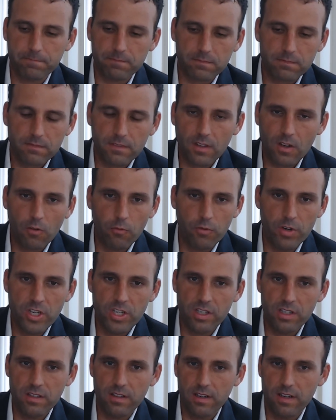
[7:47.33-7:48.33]
reach
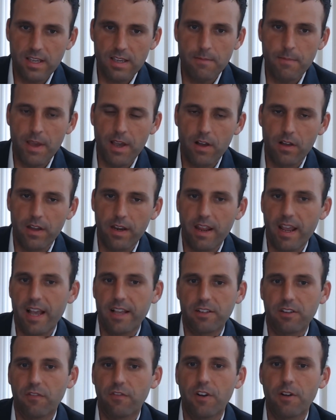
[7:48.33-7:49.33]
us on email at
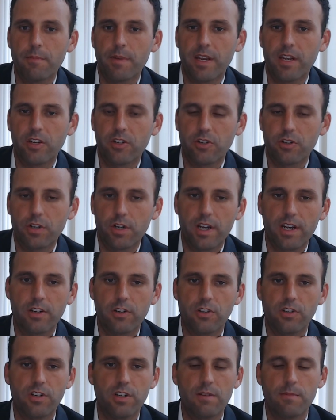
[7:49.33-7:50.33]

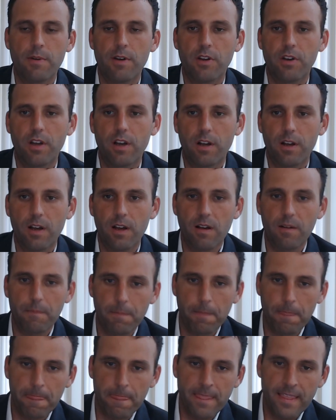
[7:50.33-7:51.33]
askafundmanager@gmail.com.
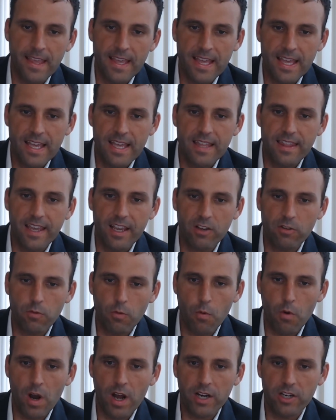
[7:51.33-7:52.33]
Thanks for
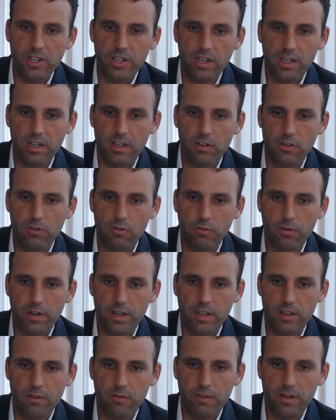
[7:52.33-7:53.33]
watching, and enjoy
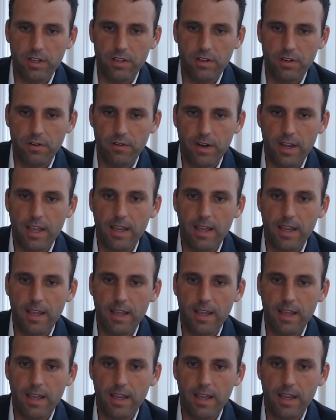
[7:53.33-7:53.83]
the rest of your day.